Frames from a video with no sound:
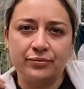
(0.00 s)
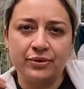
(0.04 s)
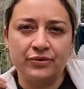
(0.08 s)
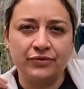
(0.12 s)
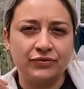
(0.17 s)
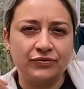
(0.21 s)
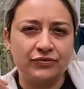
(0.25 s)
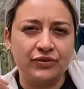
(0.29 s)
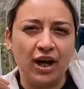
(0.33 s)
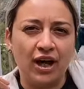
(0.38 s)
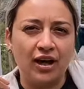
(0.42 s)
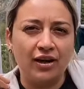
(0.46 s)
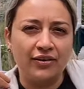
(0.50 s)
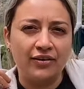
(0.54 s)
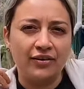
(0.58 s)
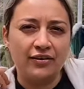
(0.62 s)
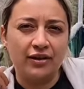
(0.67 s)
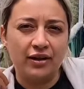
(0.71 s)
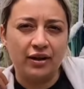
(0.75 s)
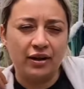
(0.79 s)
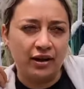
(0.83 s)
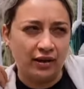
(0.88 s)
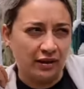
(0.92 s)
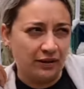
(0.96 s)
We've done,
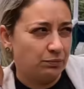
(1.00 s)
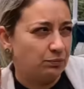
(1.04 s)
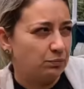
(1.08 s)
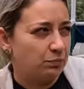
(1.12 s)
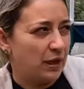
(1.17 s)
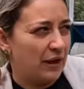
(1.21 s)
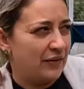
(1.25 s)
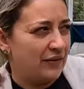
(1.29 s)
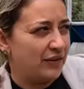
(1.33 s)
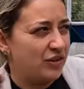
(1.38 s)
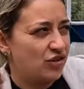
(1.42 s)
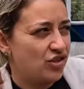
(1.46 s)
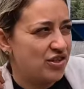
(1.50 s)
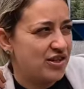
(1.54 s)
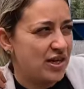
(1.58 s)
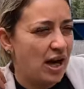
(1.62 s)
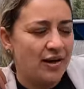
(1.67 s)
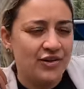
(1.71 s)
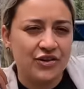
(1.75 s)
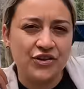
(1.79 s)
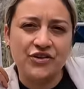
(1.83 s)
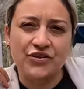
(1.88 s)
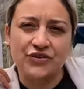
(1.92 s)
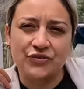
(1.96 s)
I think, just
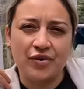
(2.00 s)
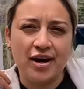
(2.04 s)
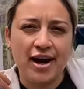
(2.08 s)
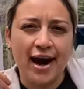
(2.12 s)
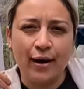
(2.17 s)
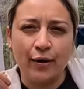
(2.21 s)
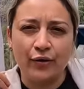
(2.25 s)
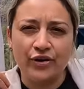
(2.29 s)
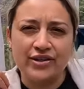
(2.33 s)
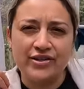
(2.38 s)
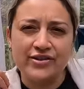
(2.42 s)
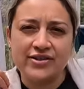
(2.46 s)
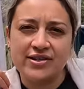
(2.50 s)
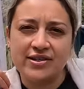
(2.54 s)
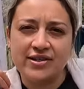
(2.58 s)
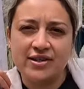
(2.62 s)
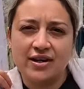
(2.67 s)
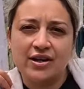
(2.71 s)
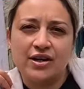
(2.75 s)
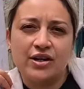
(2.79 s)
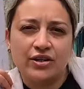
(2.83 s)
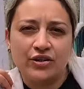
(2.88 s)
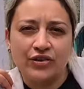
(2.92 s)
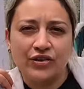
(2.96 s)
under 3 hours
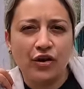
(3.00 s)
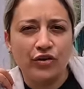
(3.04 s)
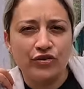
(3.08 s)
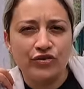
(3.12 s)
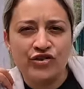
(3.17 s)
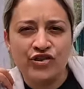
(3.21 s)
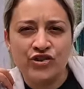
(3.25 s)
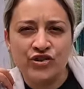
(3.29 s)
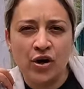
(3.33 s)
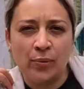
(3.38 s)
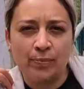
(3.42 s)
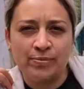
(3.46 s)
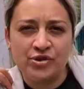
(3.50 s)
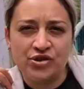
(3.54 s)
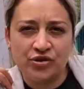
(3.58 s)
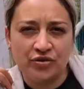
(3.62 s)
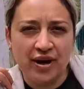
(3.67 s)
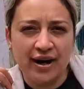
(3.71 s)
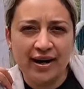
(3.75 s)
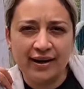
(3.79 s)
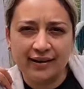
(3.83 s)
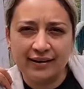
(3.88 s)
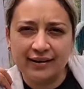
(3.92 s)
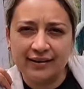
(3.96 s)
non-stop
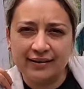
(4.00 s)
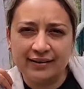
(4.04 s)
trek.